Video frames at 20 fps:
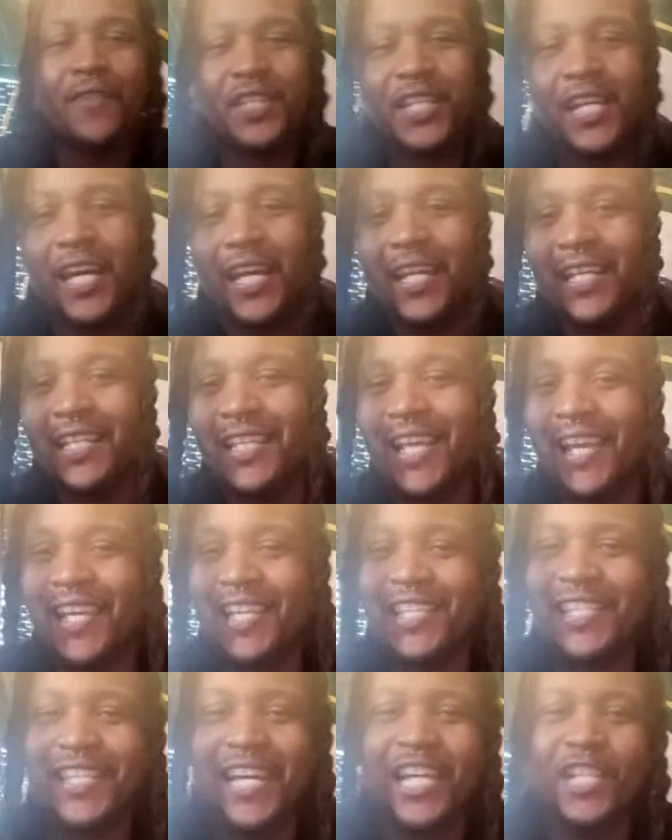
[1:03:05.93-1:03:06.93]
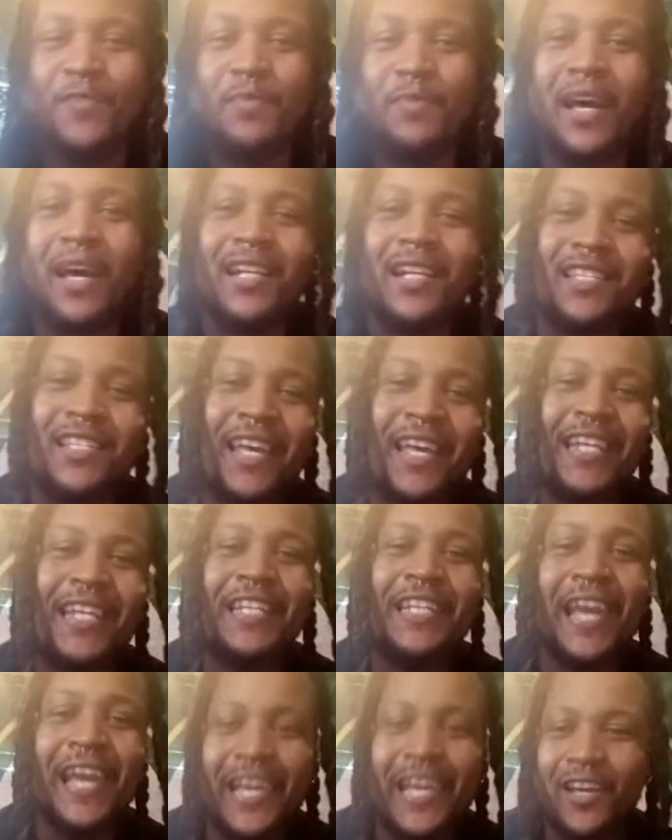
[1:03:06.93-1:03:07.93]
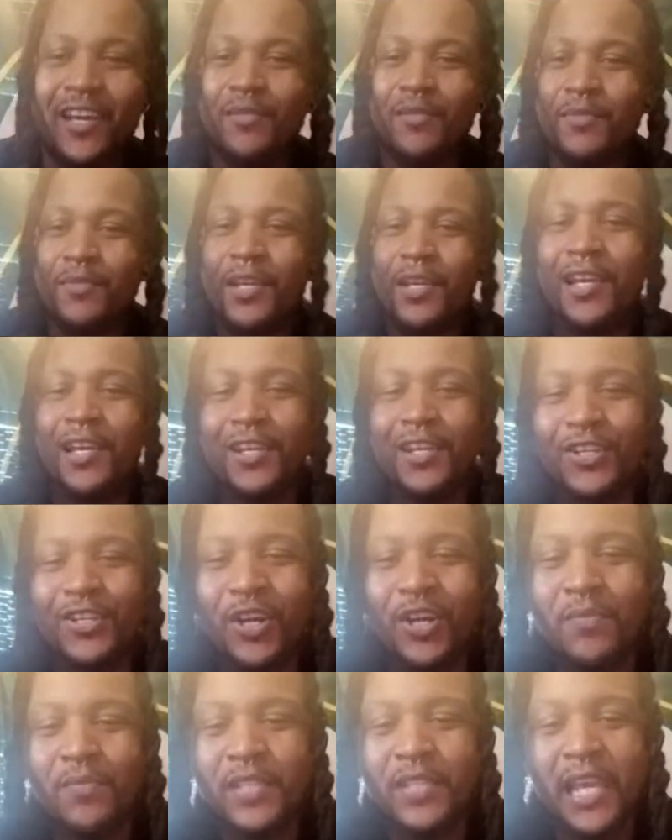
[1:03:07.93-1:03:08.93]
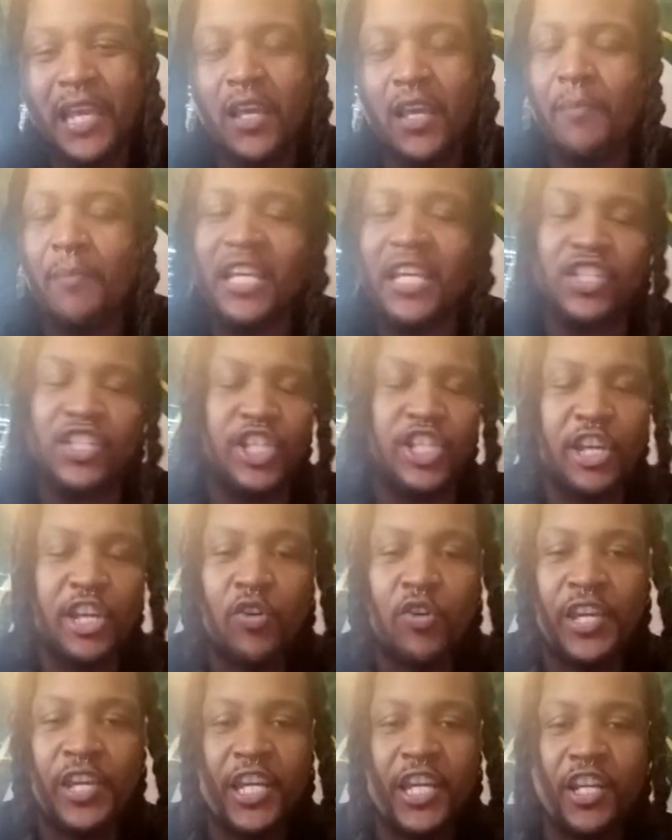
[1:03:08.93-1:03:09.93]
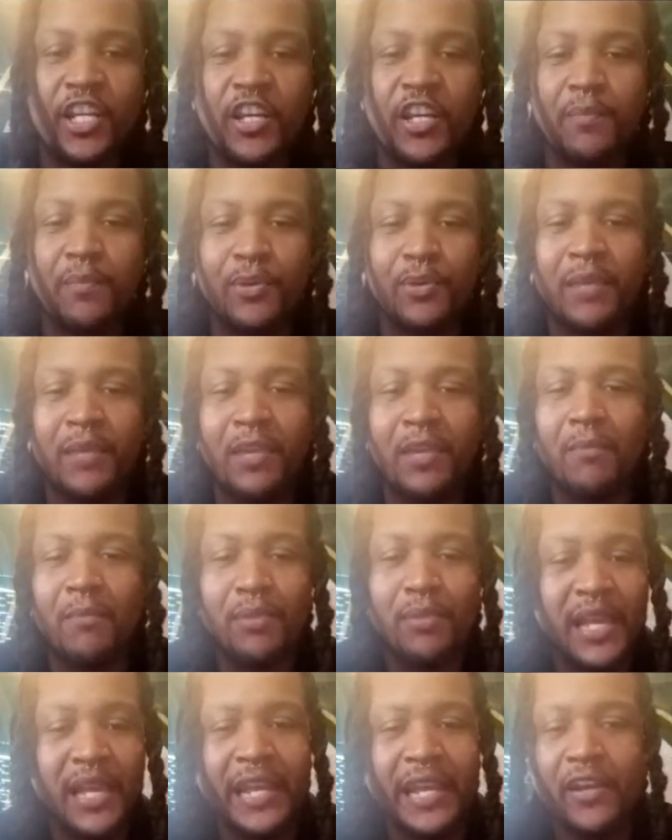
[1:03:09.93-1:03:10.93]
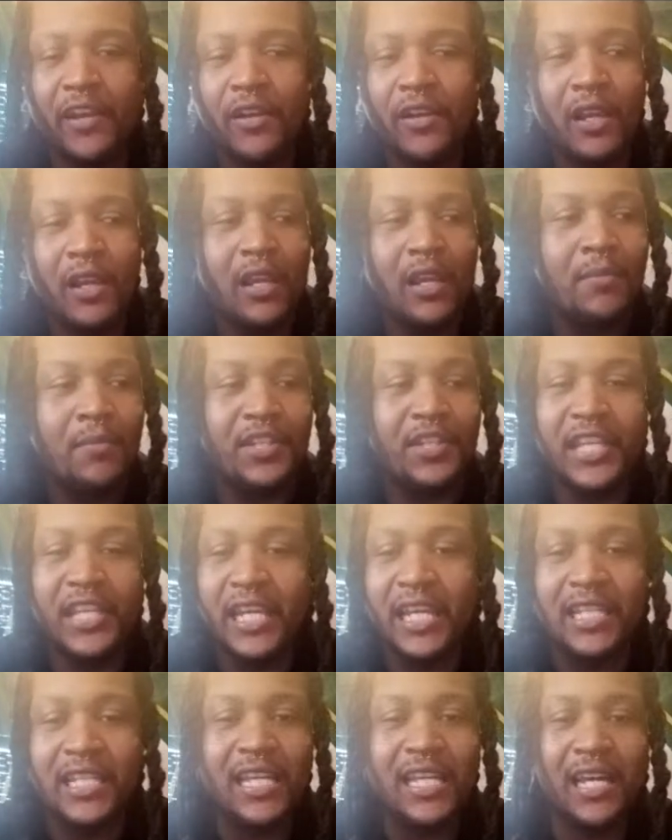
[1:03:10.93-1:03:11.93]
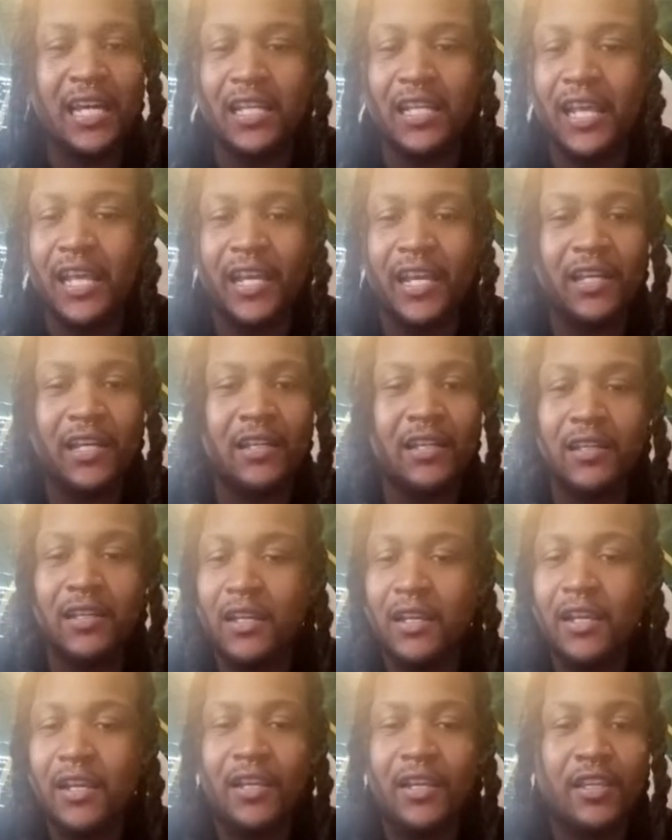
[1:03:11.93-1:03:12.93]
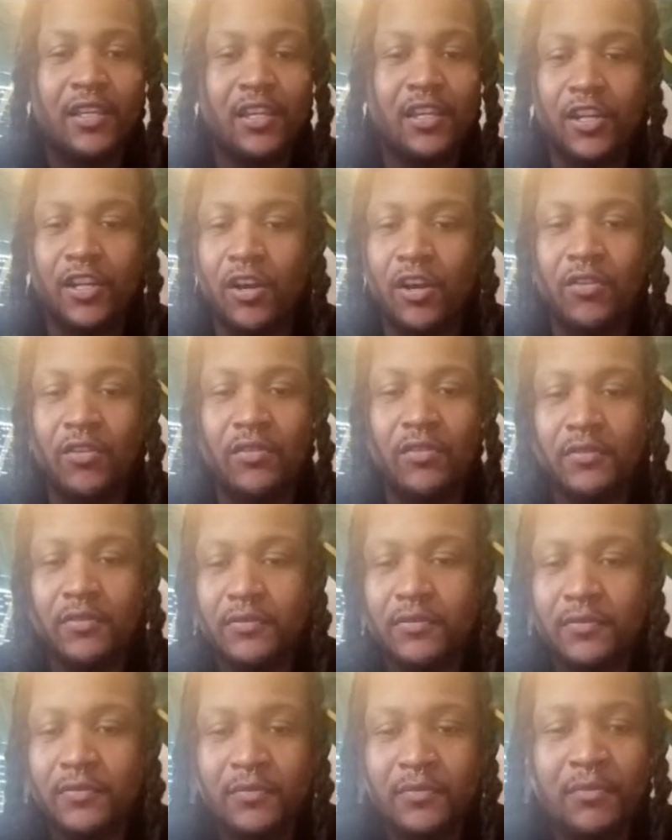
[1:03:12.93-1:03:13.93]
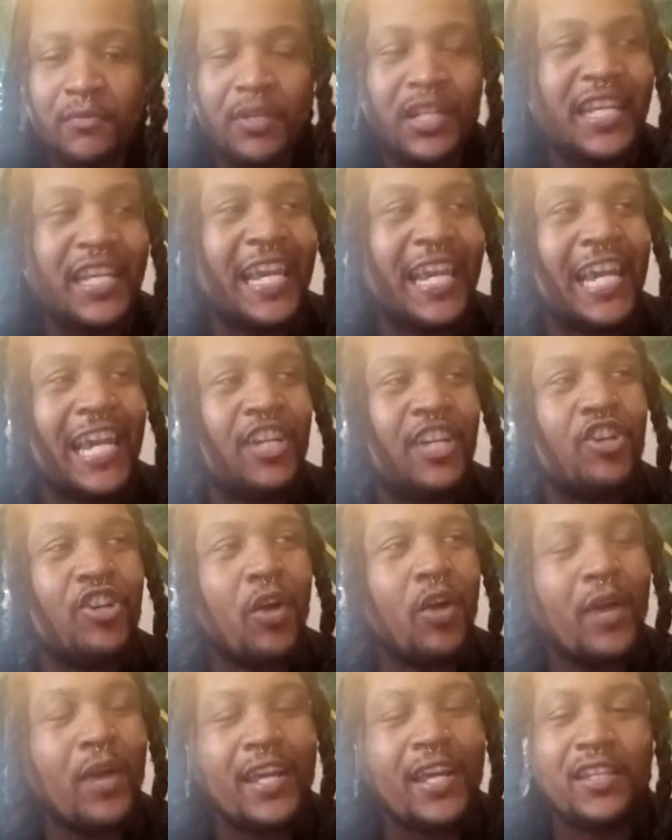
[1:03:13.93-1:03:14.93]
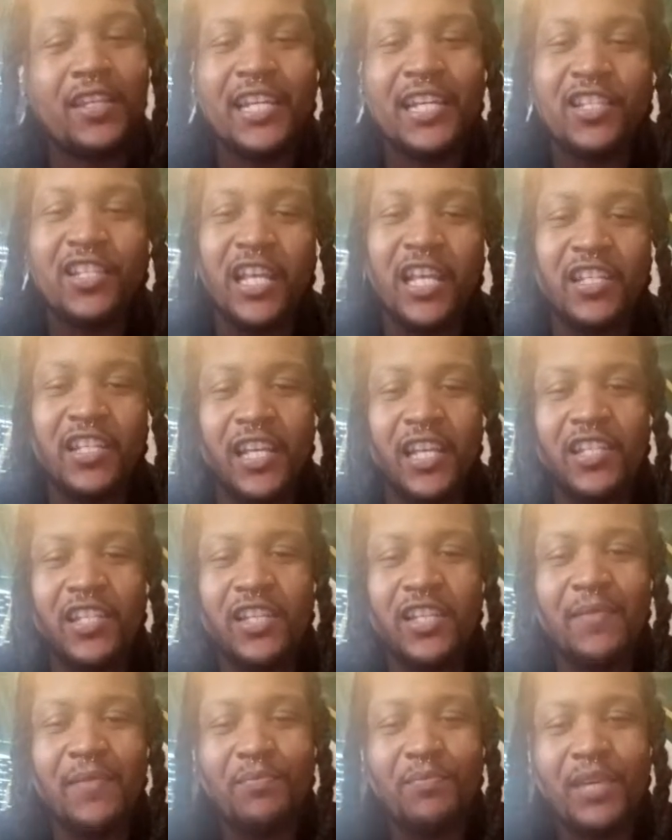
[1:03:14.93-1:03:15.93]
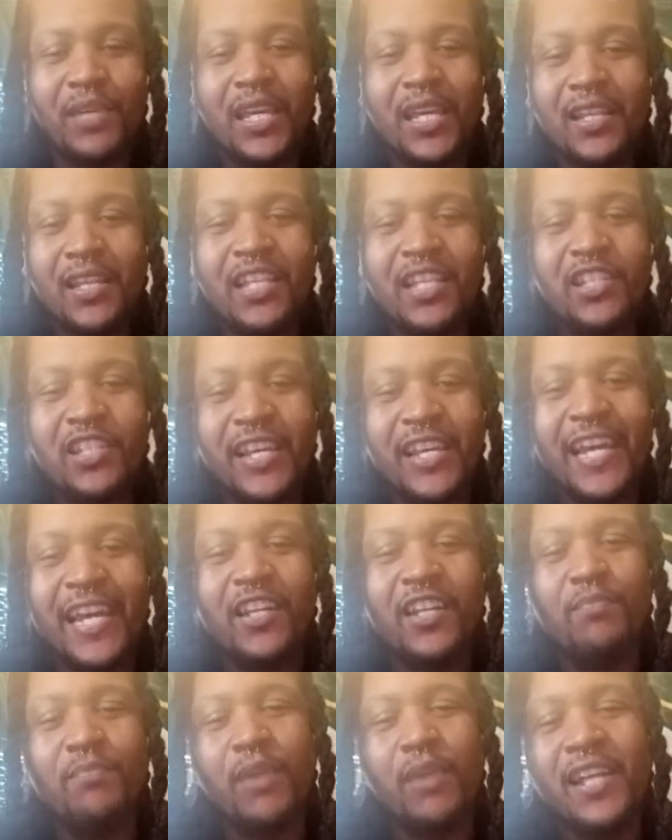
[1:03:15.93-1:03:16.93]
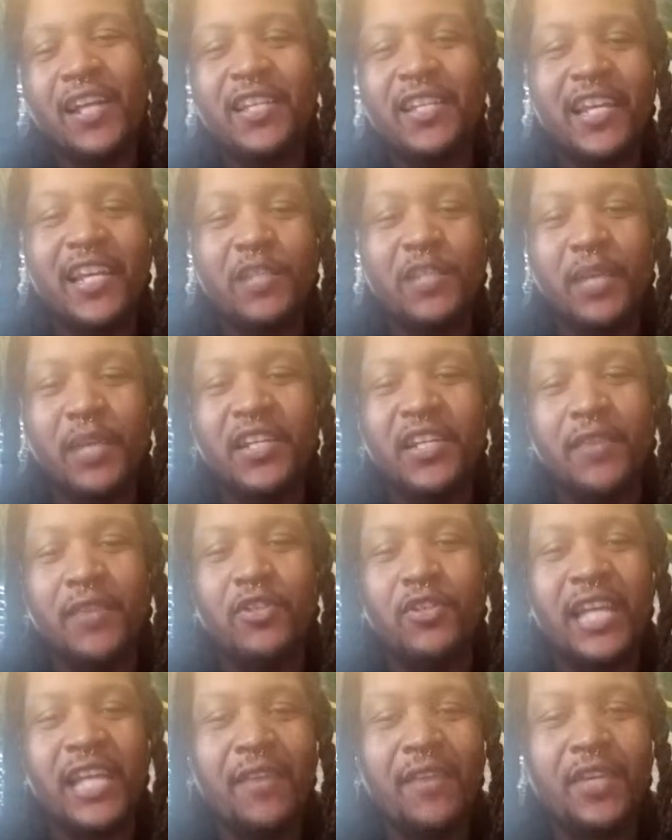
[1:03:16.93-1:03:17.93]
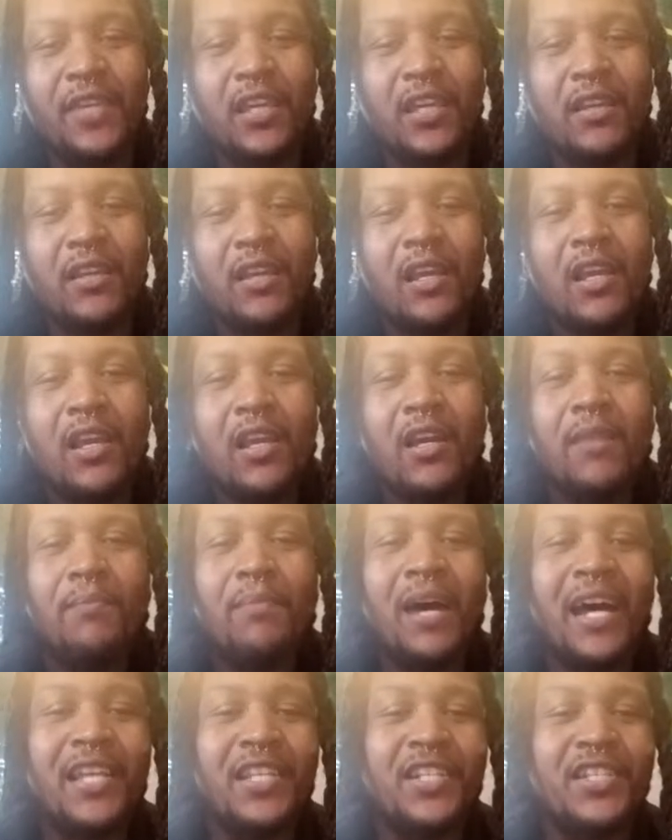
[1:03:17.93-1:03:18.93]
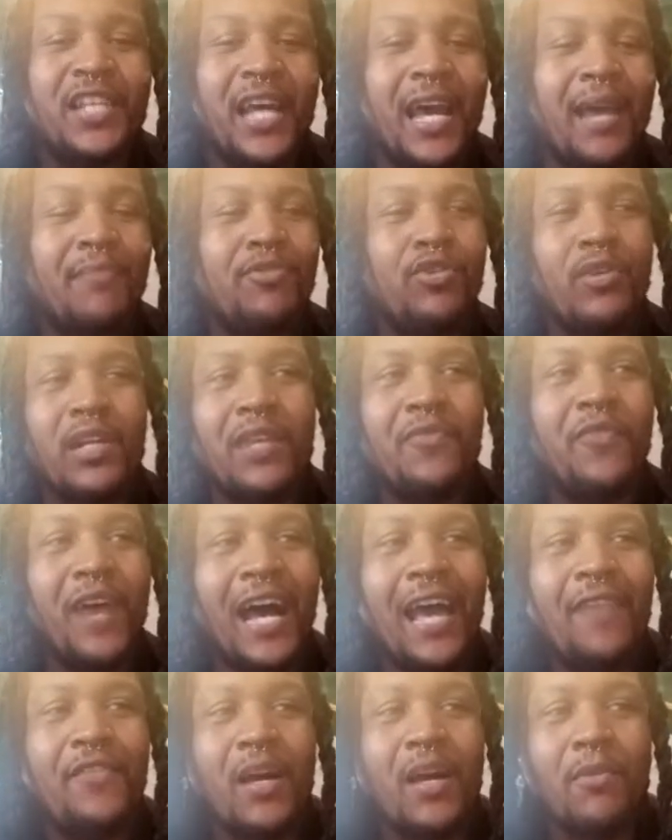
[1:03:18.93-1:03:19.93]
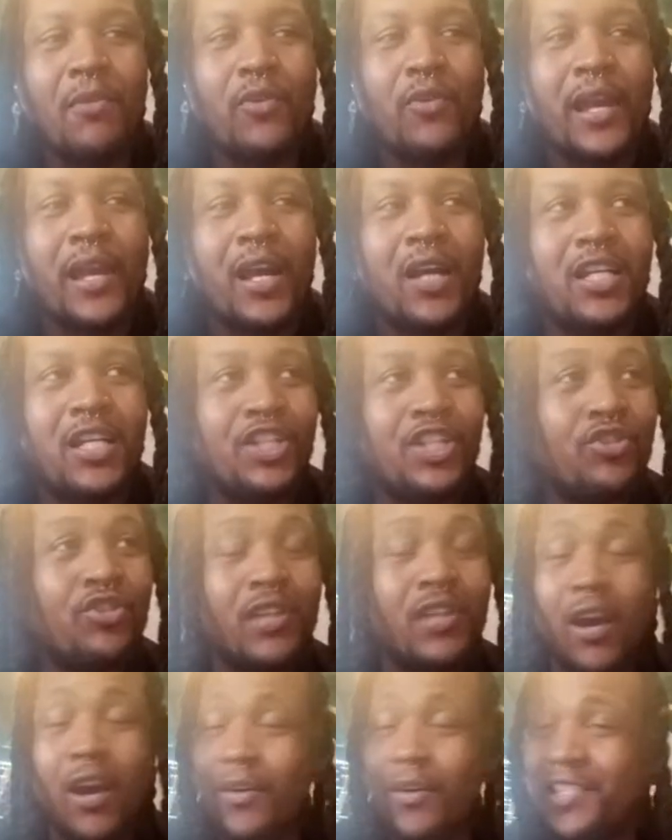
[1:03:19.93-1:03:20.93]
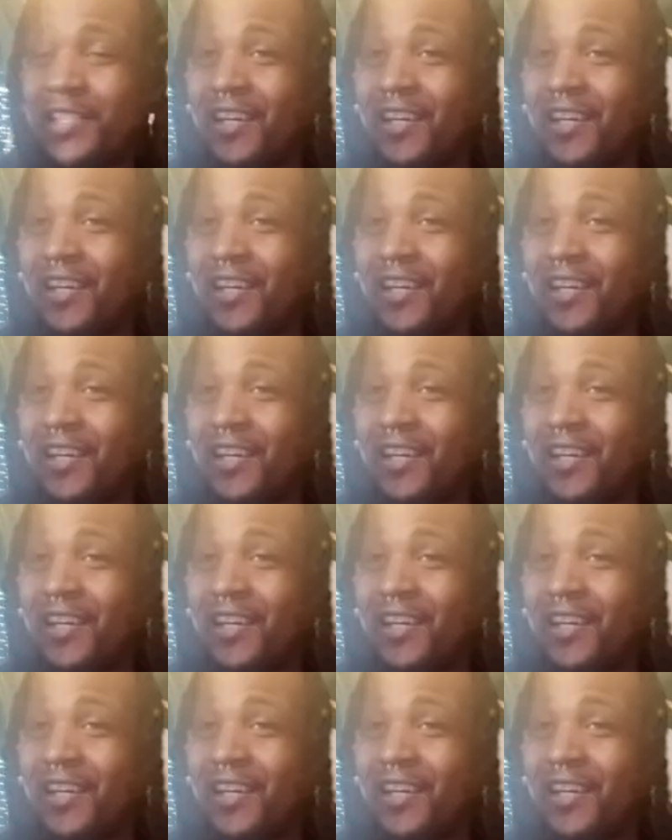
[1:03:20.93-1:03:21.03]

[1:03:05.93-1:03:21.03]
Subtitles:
is kind of like, it's that spot. It's like, damn. You know what I'm saying? I mean, still get a good premium player, but then it's kind of like a, you know. But again, you know what? Let's look at the bright side. Let's play devil's advocate. By the time 25 come around, because you know